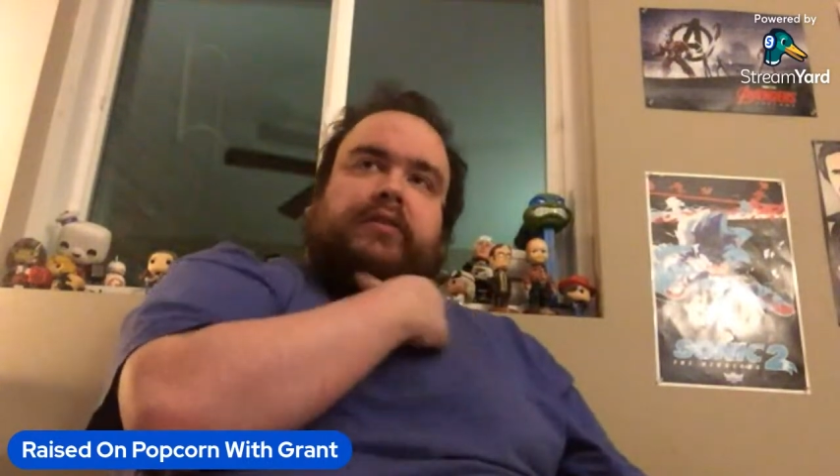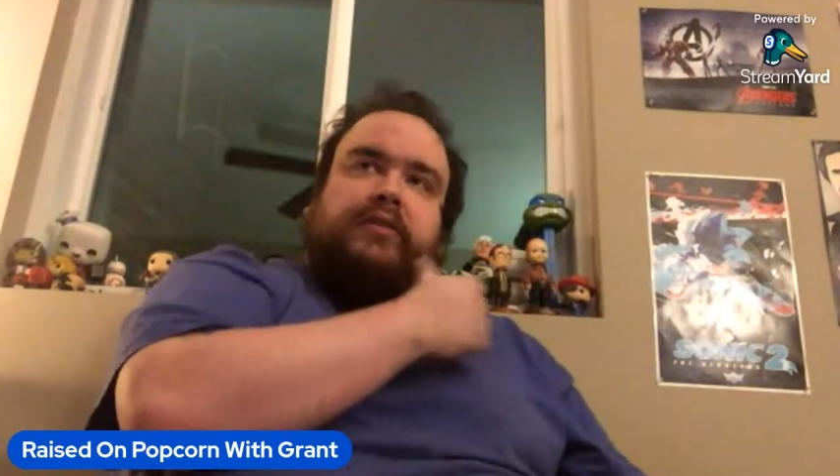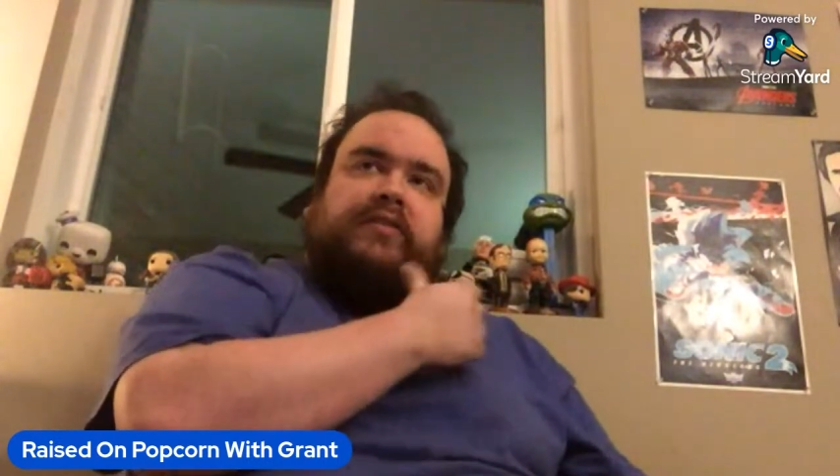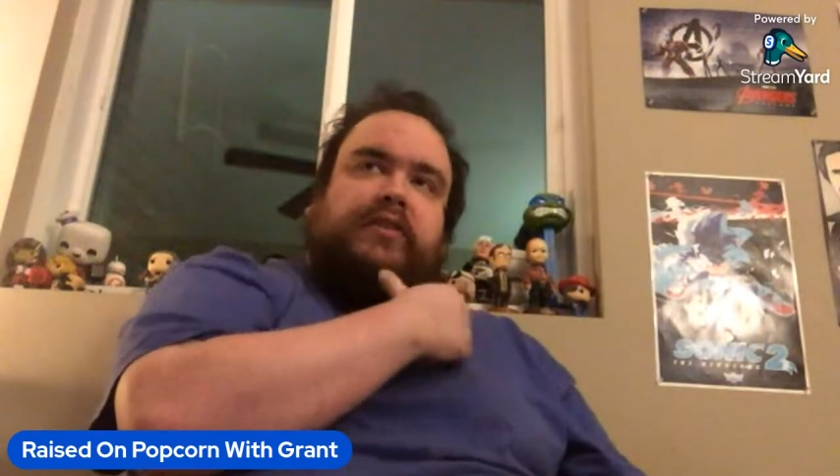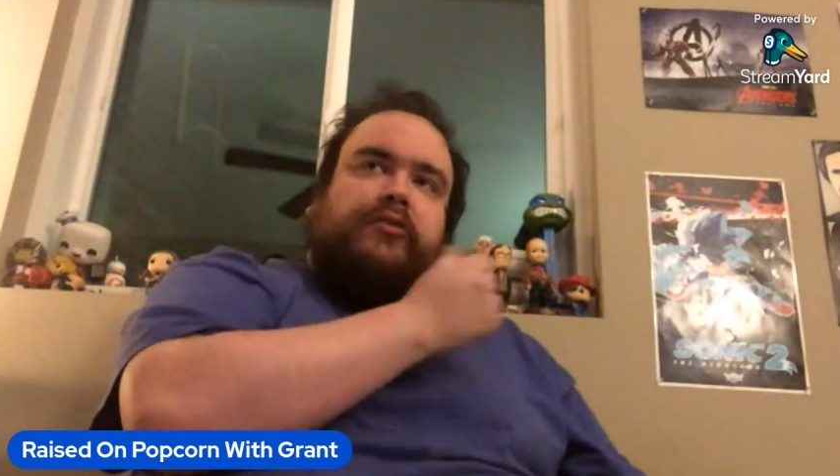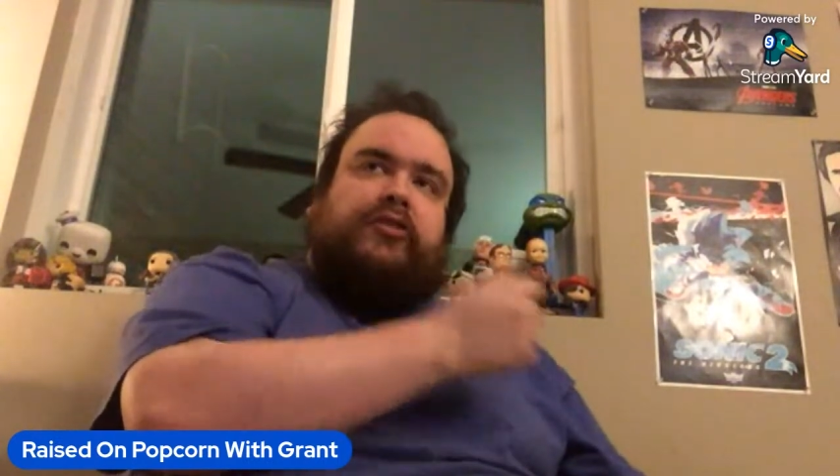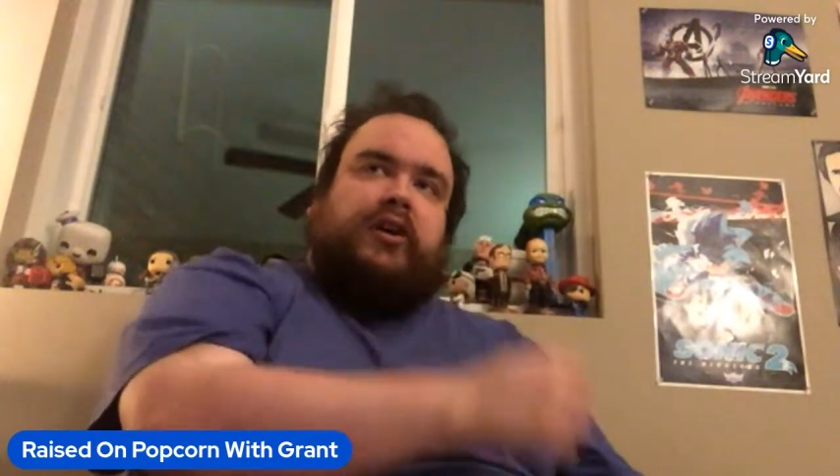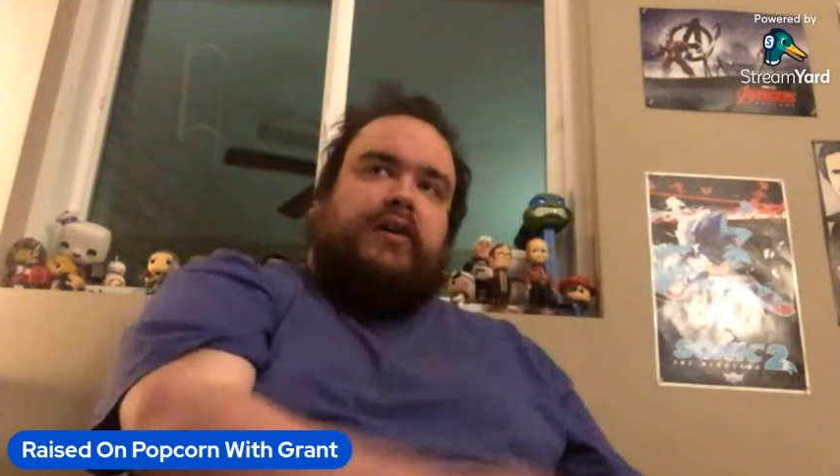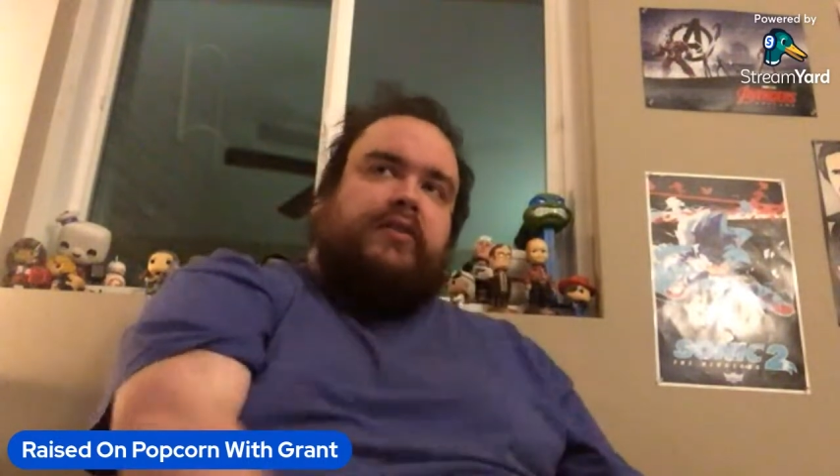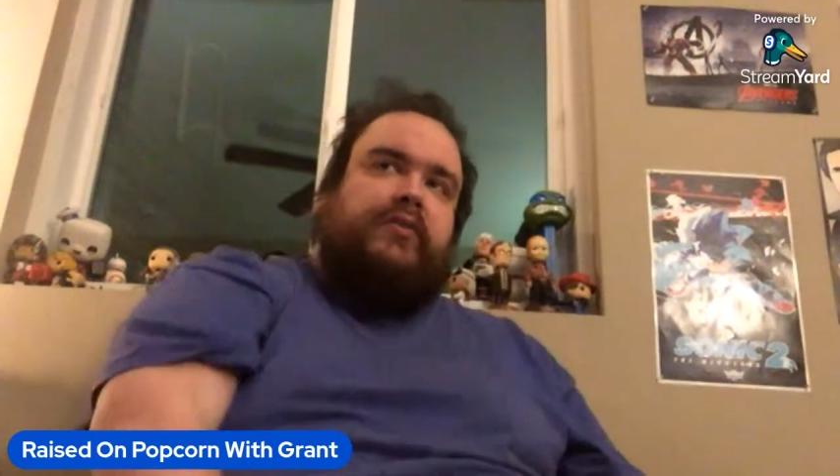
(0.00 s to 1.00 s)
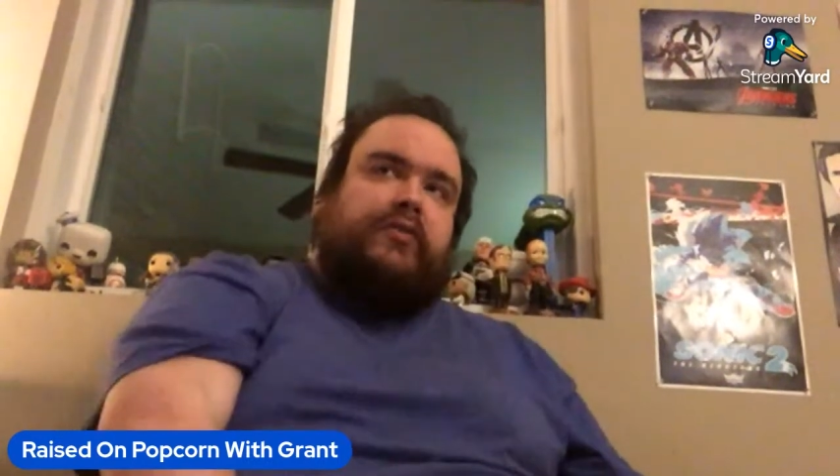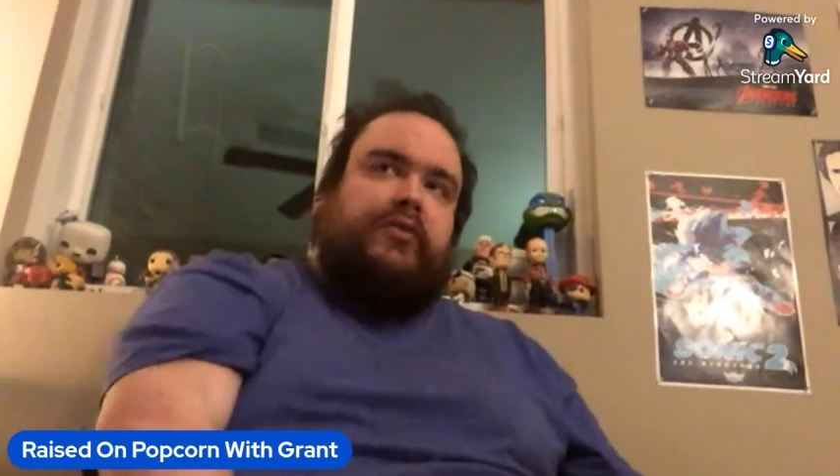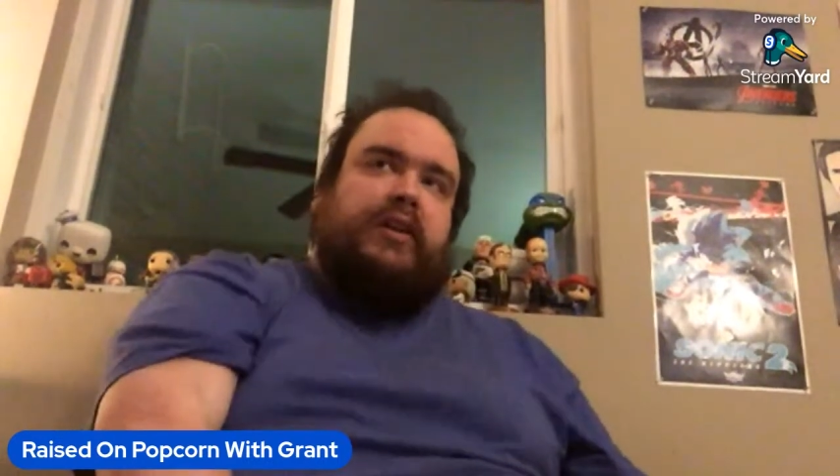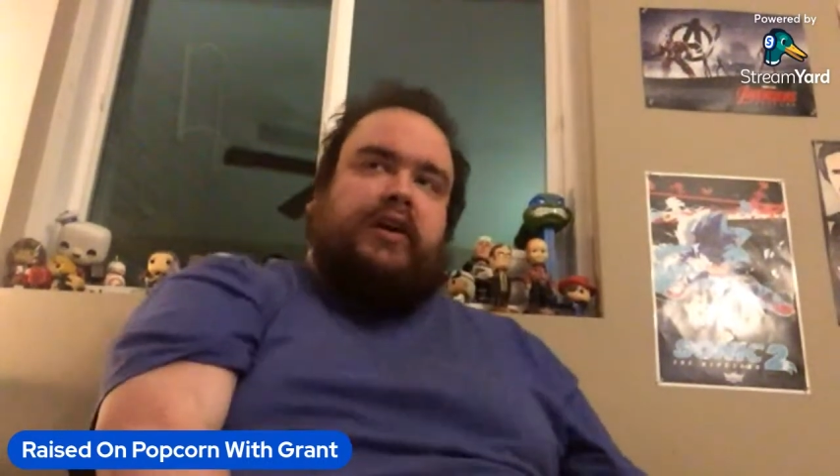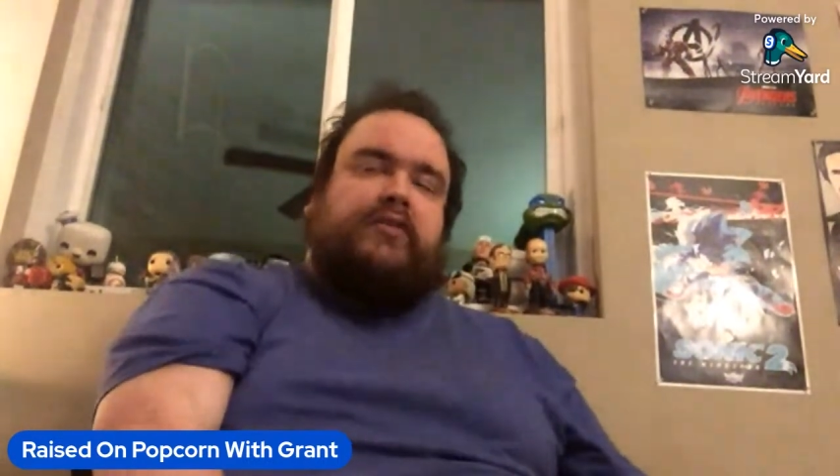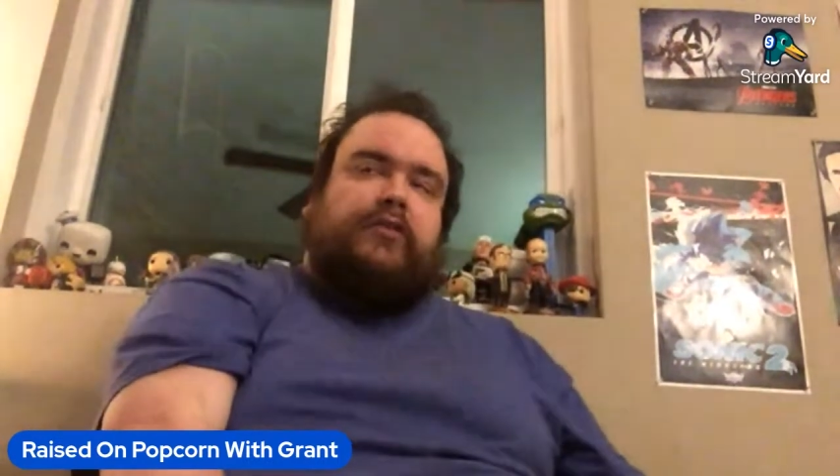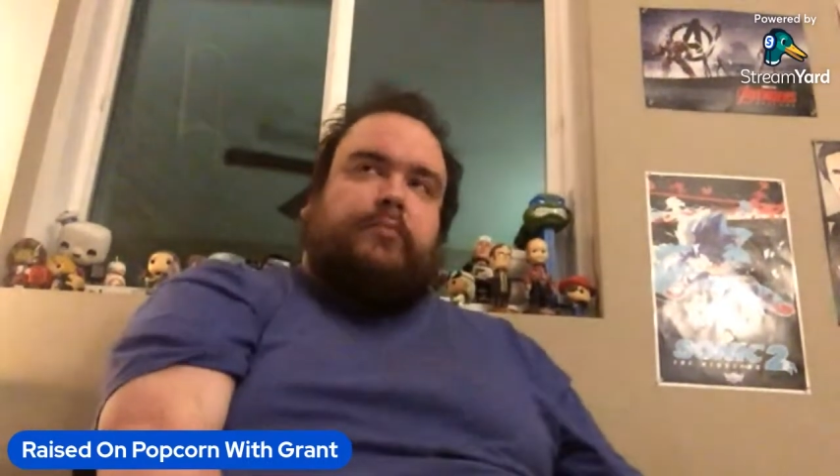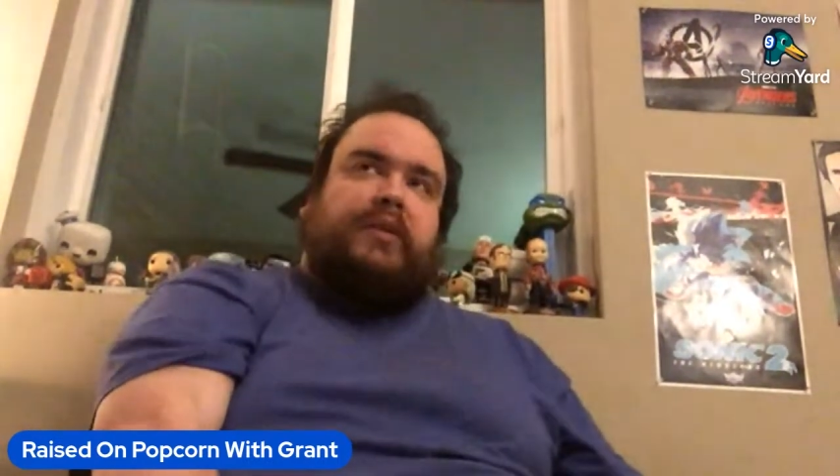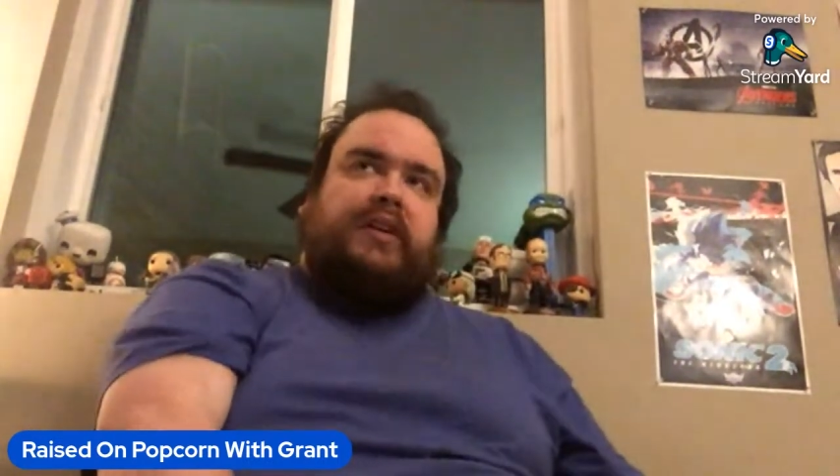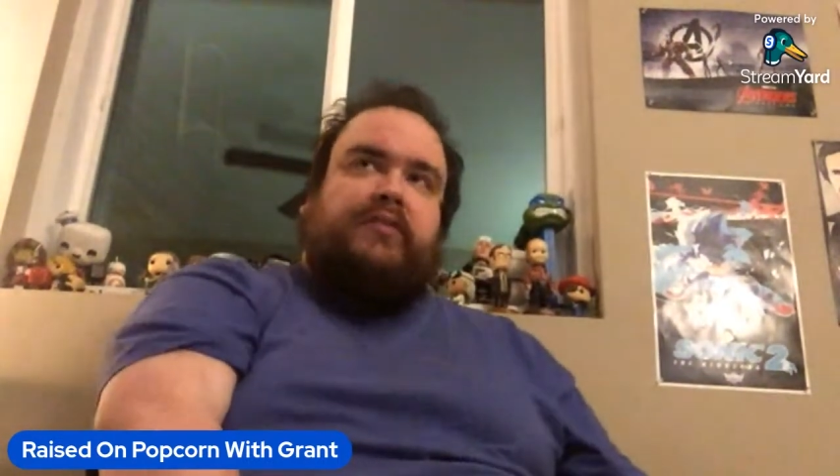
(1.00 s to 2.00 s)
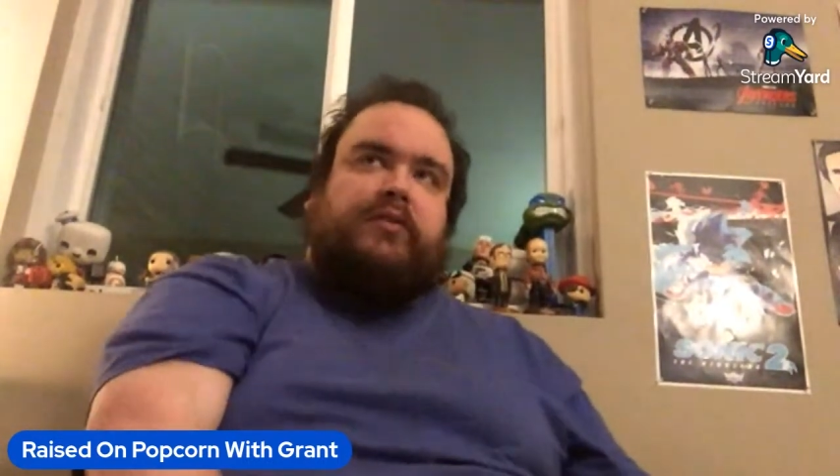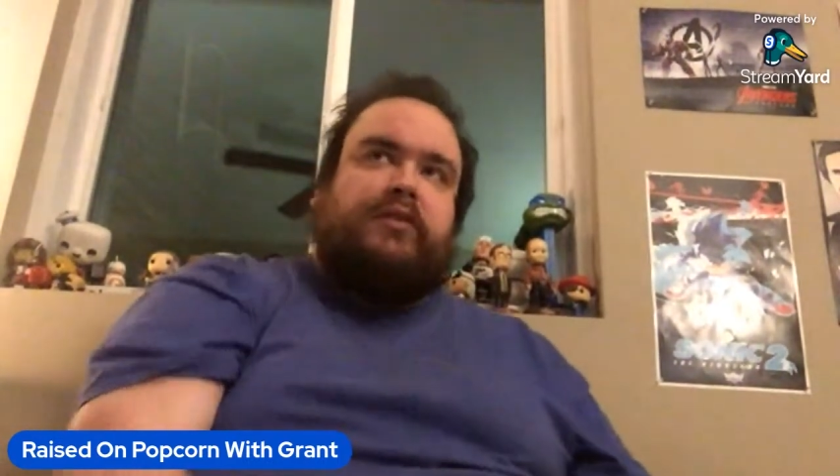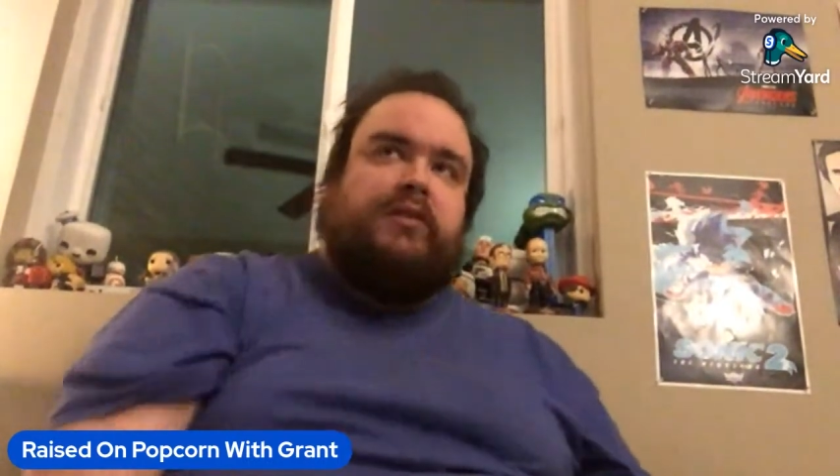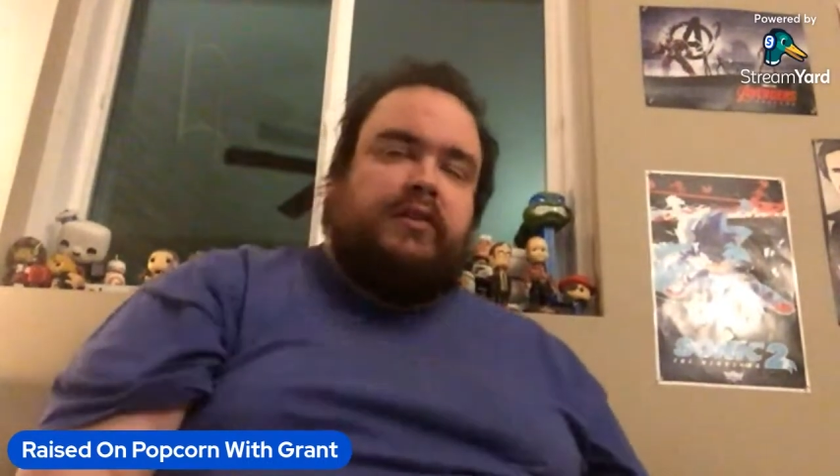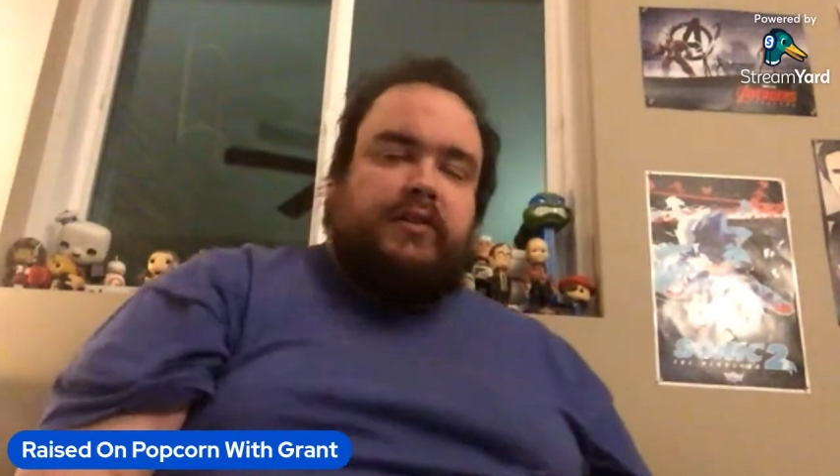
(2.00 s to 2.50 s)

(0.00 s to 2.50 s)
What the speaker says: 0 stars for The Exorcist Believer.